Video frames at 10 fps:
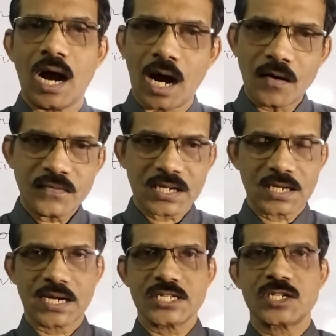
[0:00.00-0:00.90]
After the
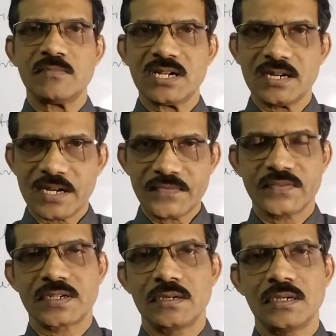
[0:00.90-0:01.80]
customer left,